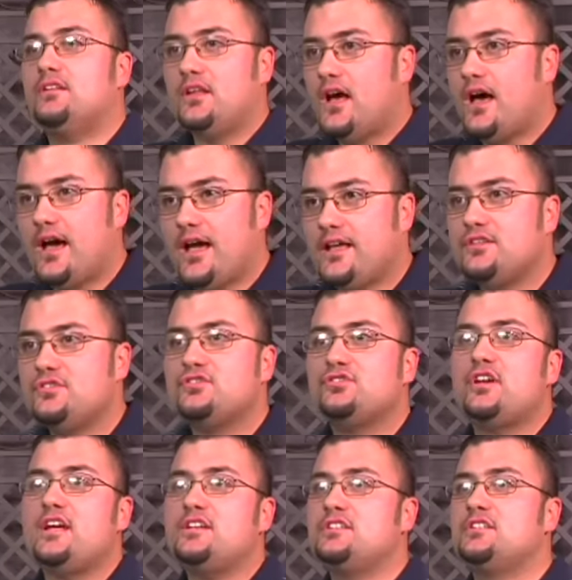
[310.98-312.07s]
the lines,
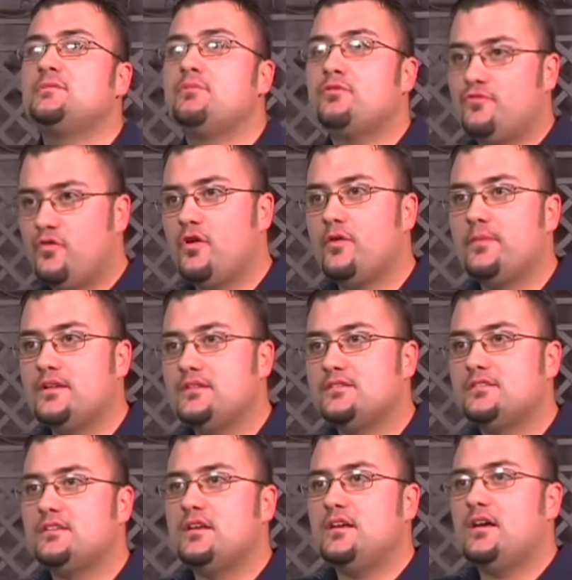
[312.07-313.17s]
changing the
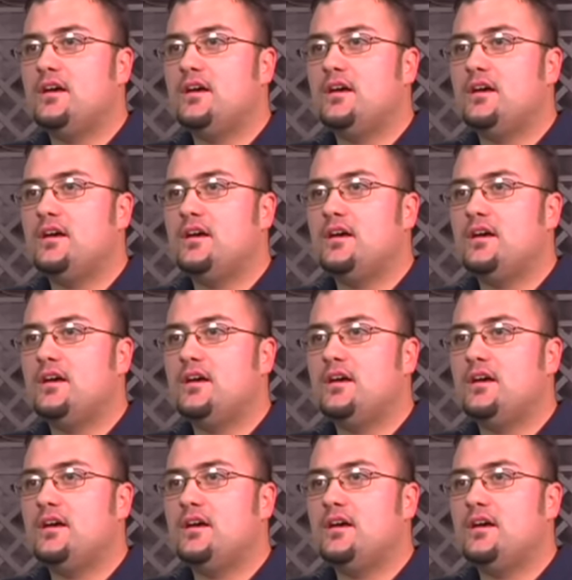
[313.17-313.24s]
performance.